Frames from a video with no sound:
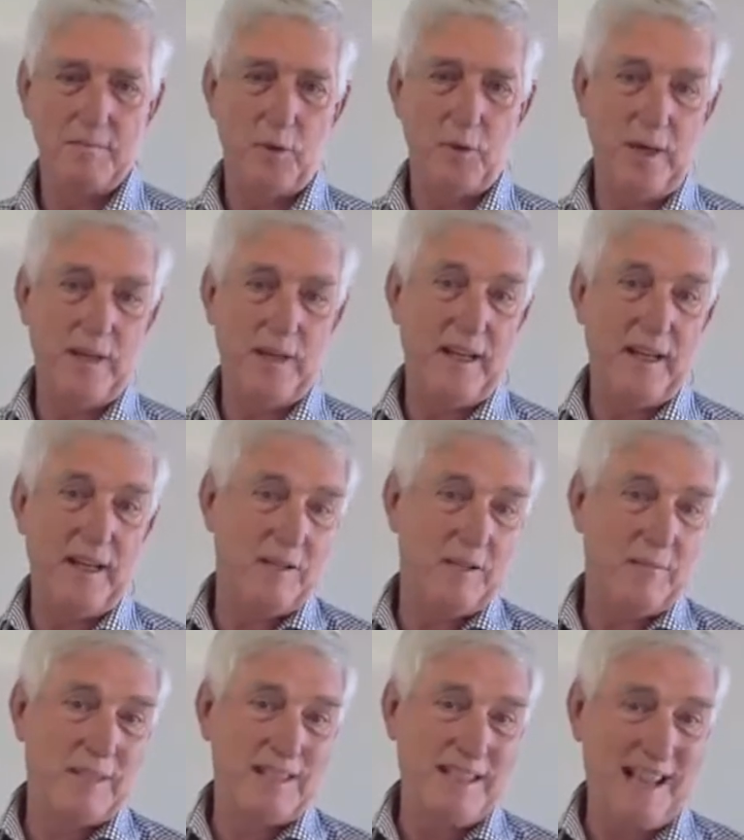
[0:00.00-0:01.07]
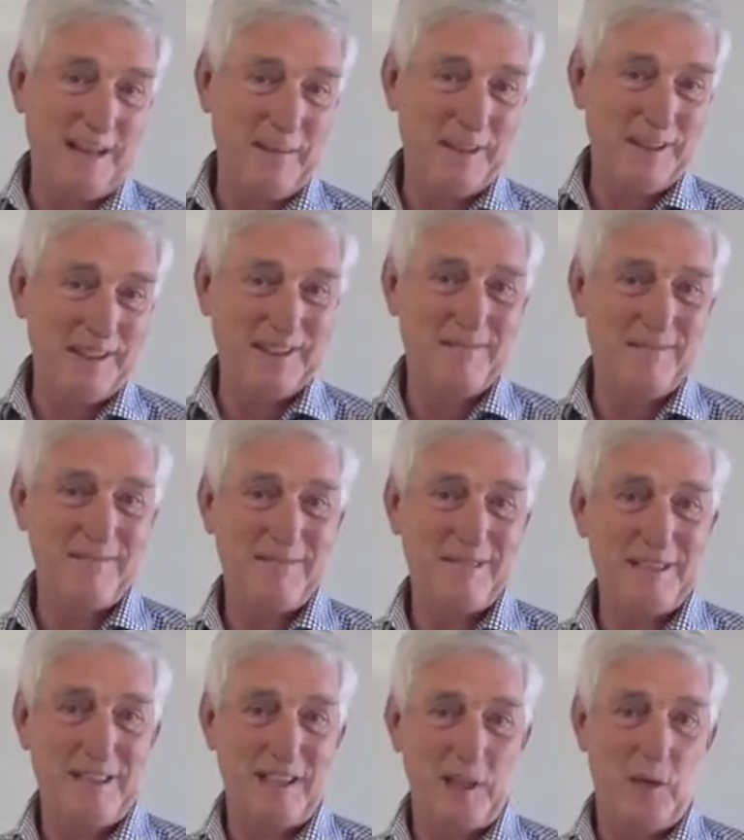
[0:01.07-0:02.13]
breathing and your metabolism,
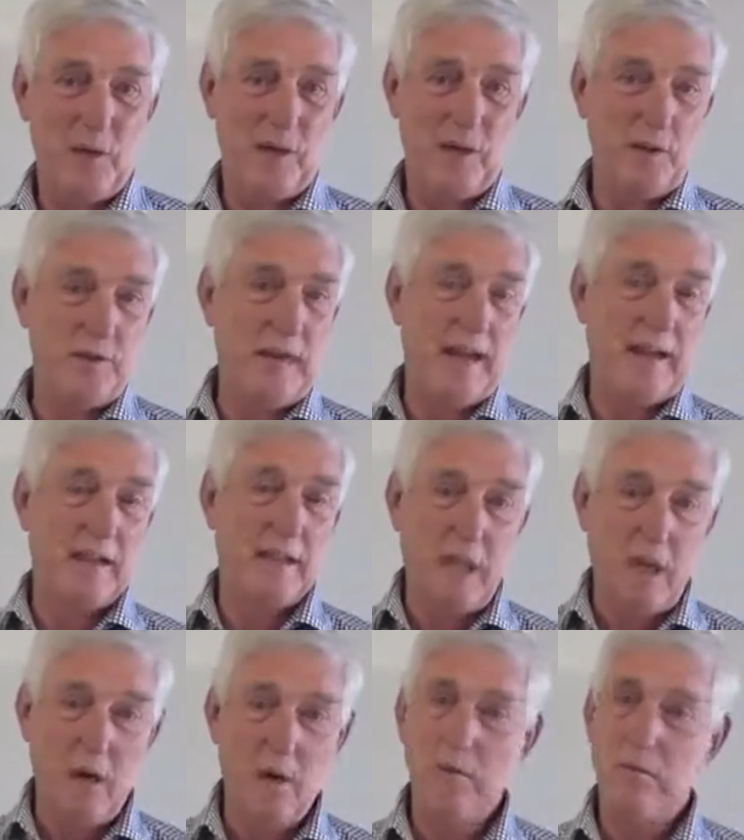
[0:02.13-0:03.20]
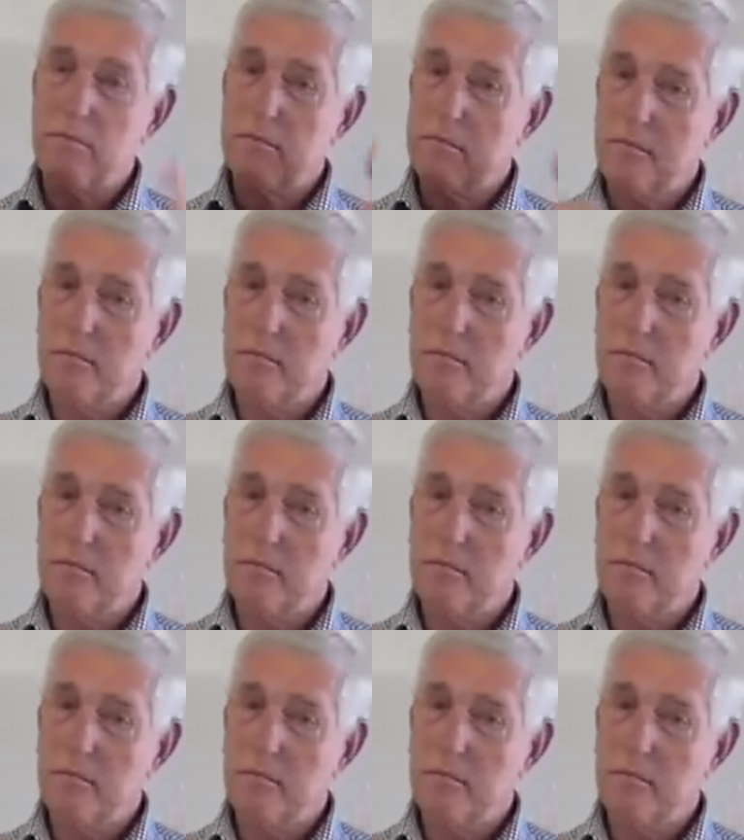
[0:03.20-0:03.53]
you want to do that alone,